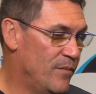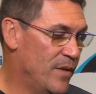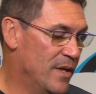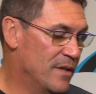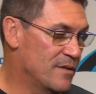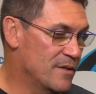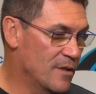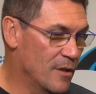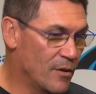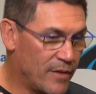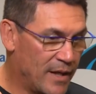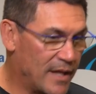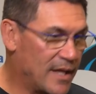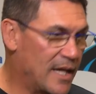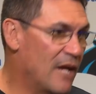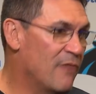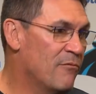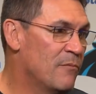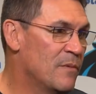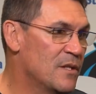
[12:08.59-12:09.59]
And so they
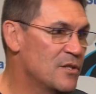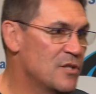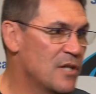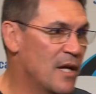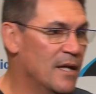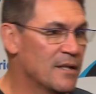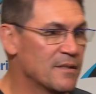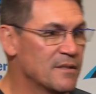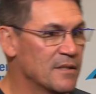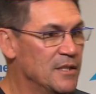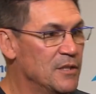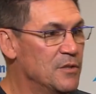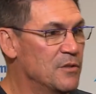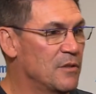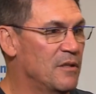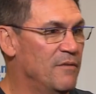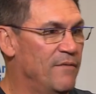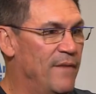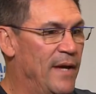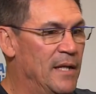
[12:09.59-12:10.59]
gave him the chance, and he
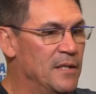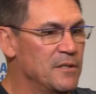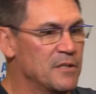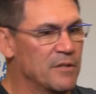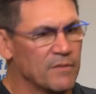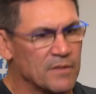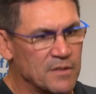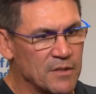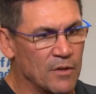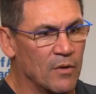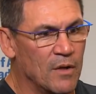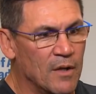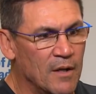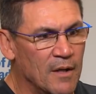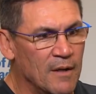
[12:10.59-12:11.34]
took advantage of it. So